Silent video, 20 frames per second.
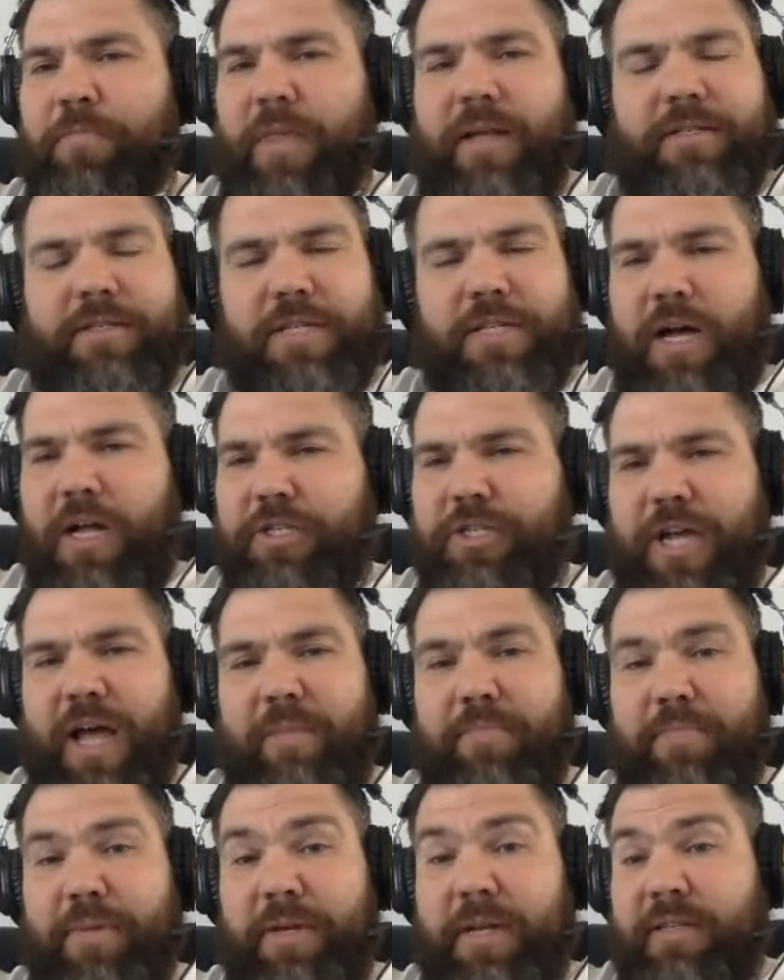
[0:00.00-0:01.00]
It's not
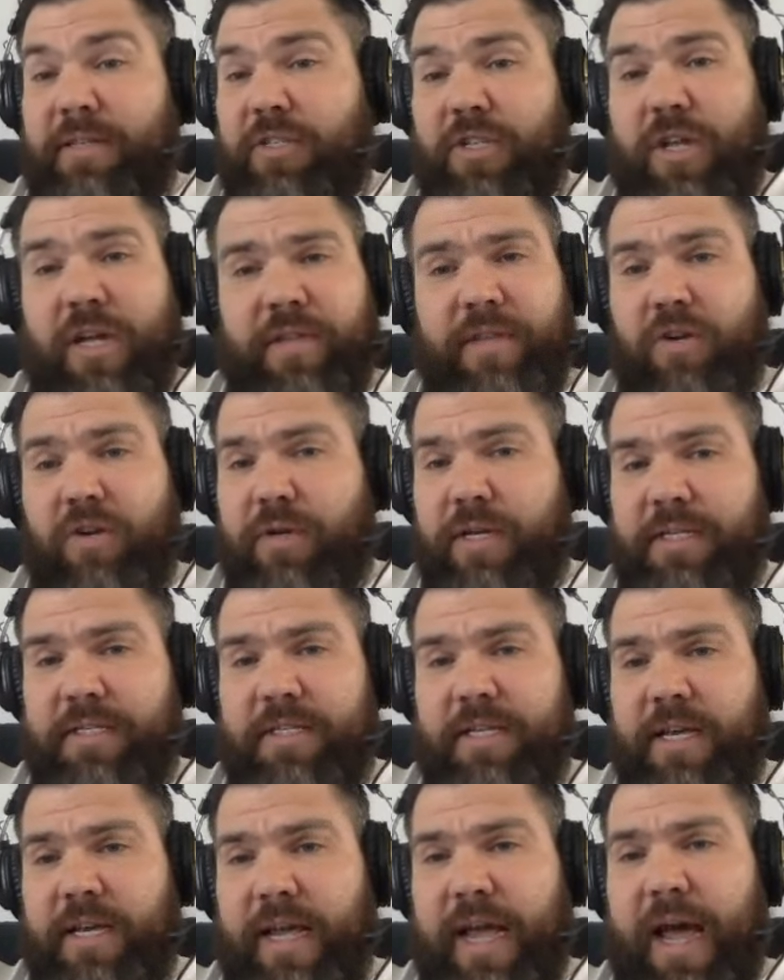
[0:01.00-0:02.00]
Japanese. It's not the mm-hmm.
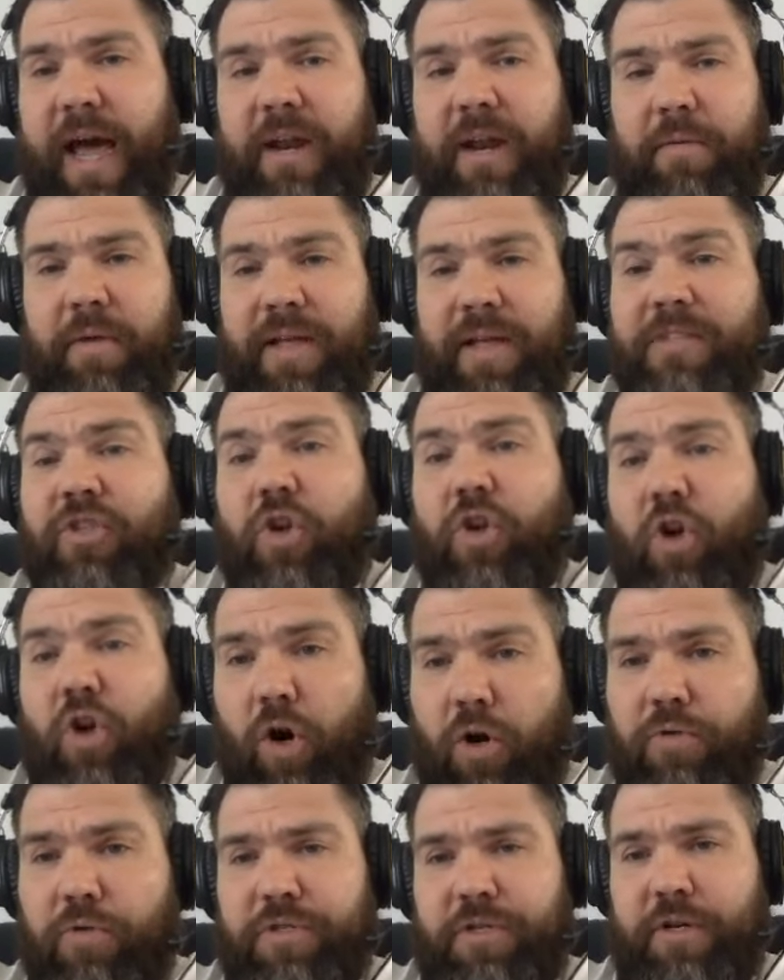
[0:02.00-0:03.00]
Gracie Academy. That's
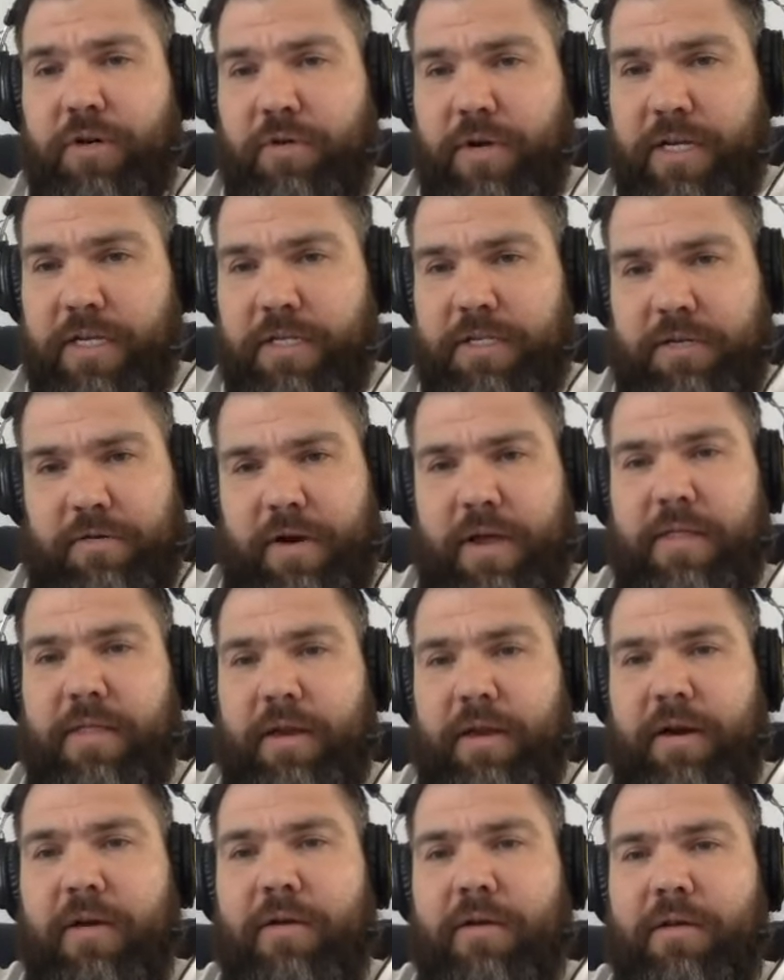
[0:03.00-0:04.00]
Carlson Gracie right
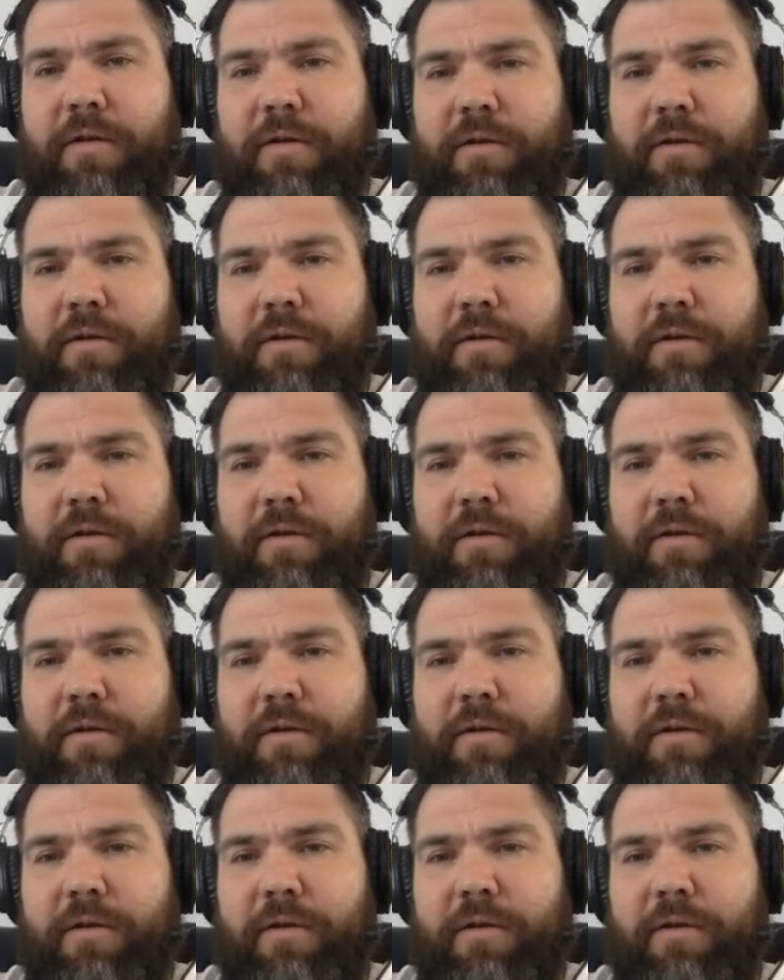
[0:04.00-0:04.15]
there.